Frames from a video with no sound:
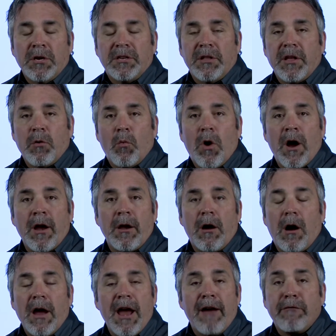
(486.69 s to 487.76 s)
Do they want
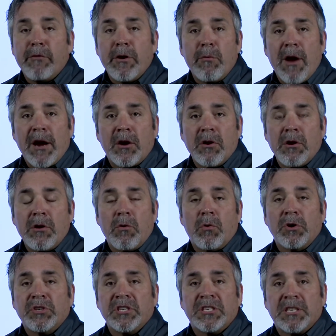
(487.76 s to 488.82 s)
every record
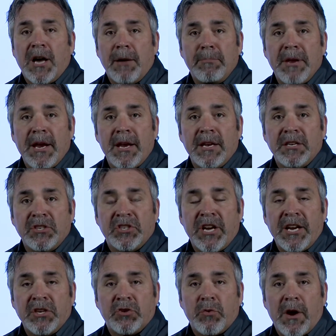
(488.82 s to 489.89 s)
or just updated and
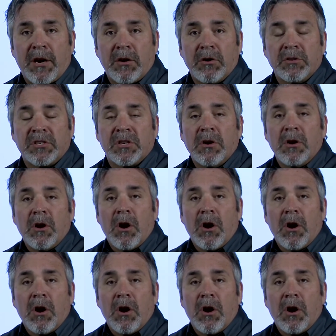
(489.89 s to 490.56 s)
changed records?